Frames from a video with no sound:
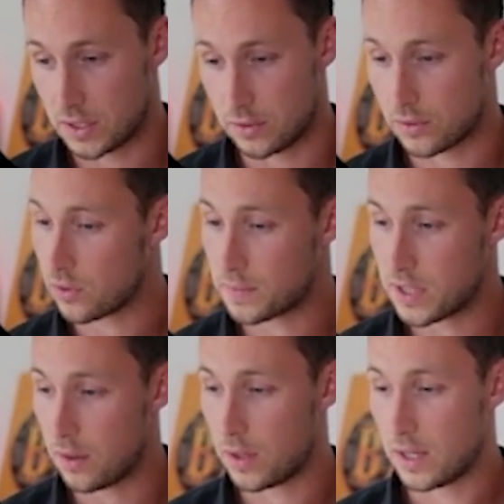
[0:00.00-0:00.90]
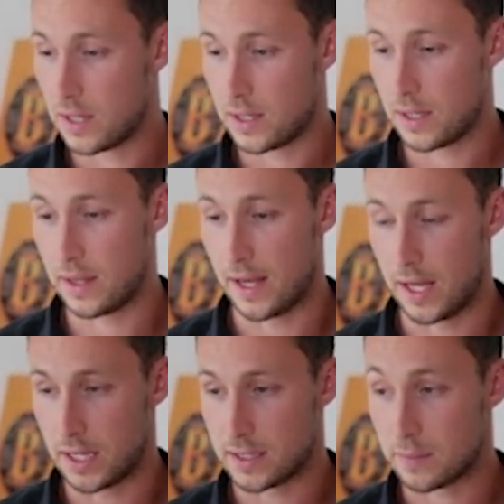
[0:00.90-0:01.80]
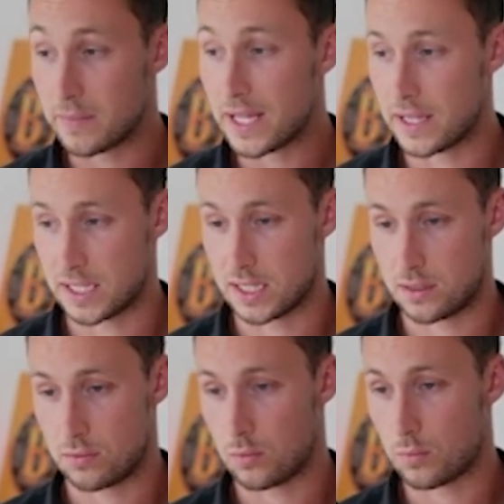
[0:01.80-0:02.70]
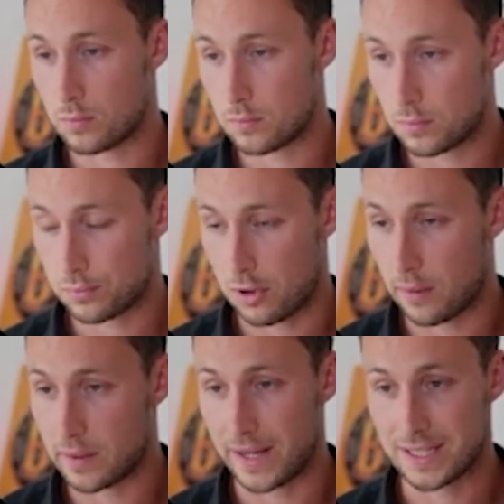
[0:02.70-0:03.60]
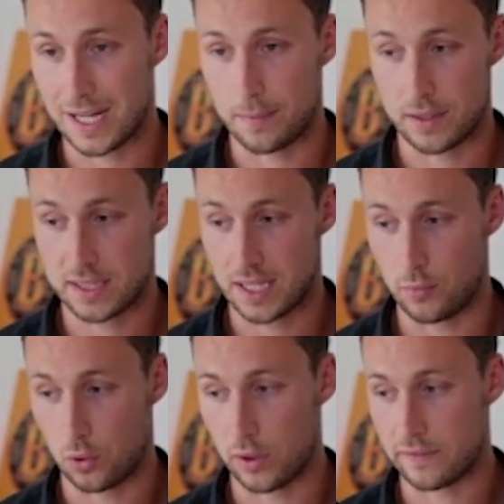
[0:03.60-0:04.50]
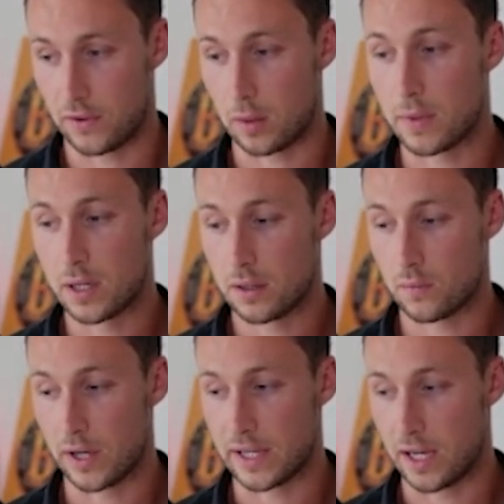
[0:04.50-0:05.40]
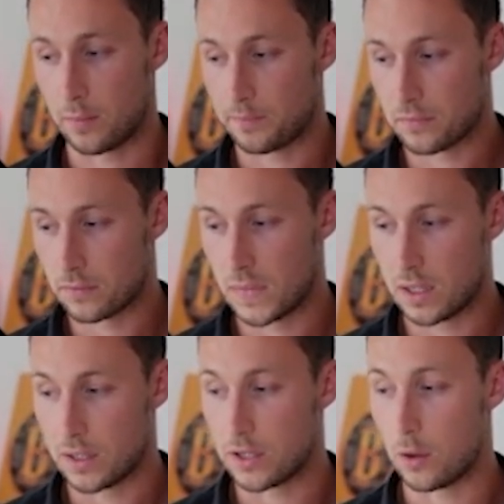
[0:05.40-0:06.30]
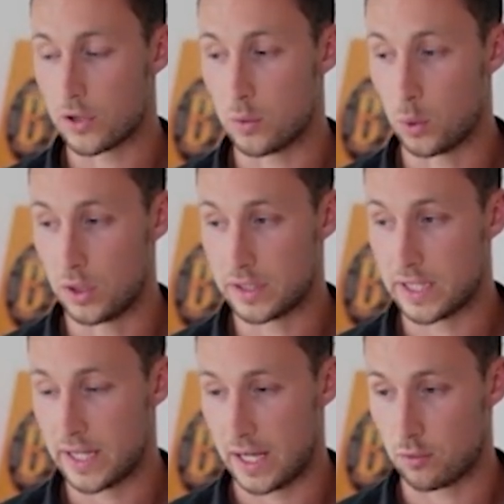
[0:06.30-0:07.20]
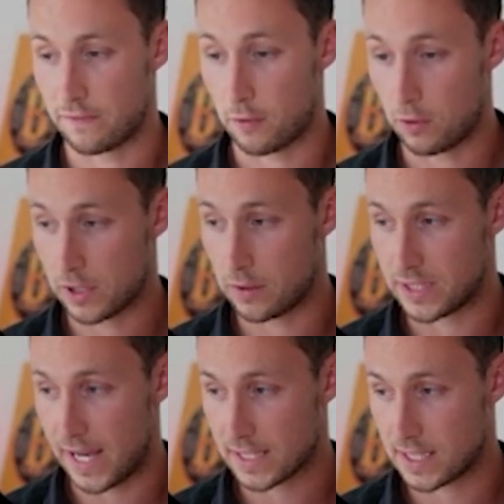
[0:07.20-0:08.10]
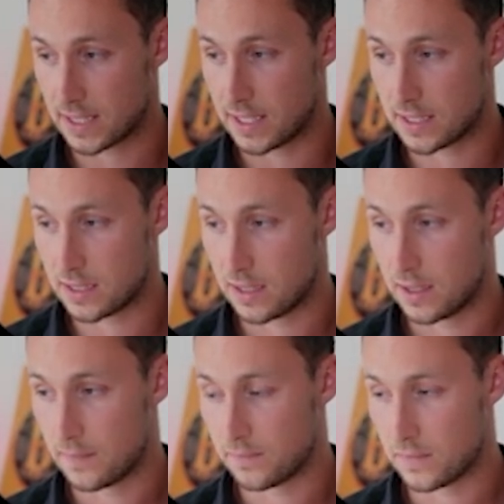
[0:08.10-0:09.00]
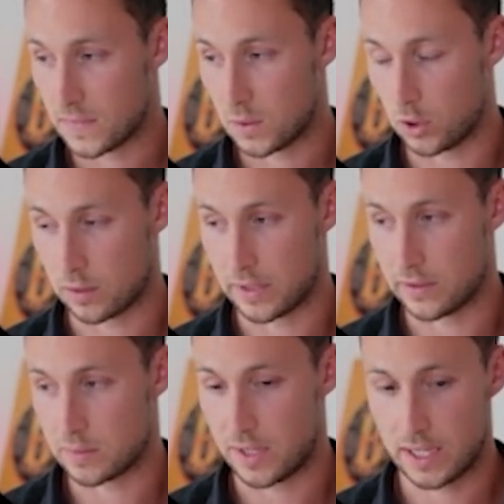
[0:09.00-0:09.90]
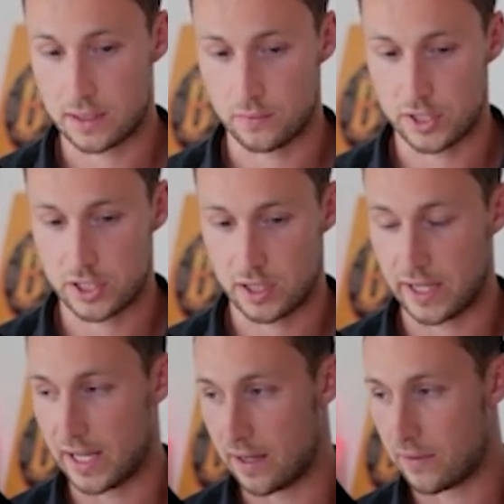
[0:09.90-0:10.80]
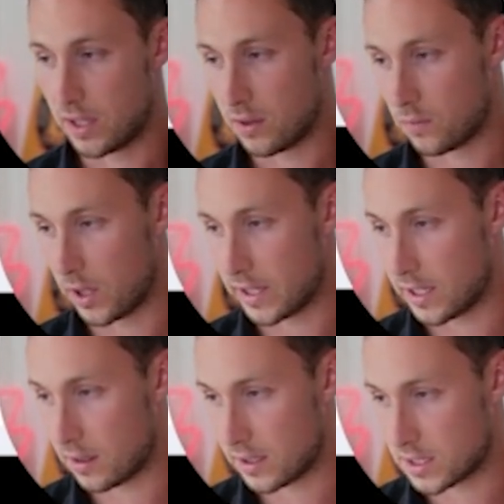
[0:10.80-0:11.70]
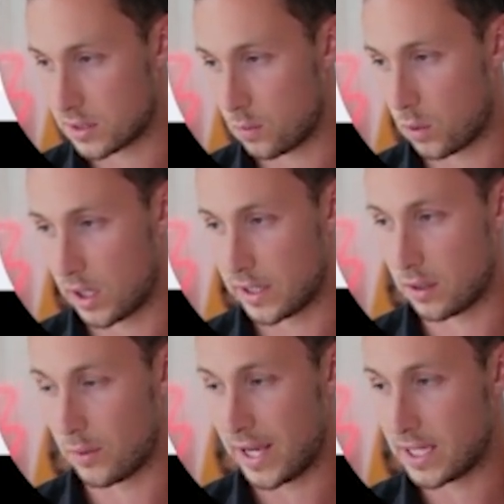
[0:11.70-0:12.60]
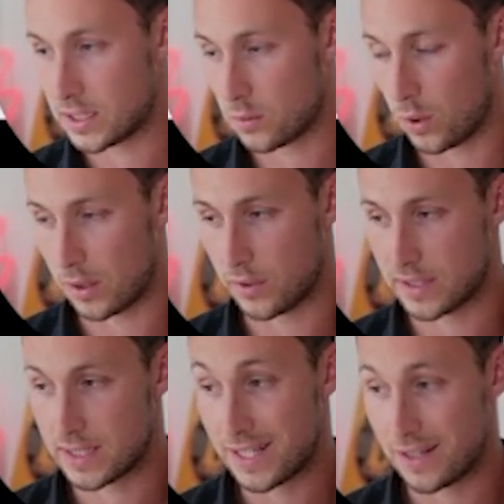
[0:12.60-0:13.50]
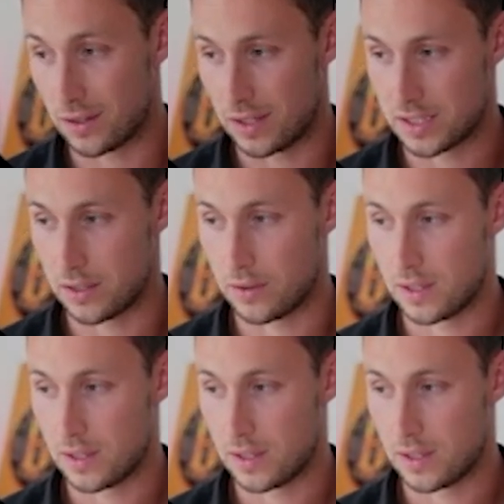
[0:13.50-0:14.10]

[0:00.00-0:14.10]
crypto, then to me this is probably my top stablecoin farm right now. Note you will need a referral code to access this. Welcome to use mine, which I have right here. It's Y08Y1Z. I'll also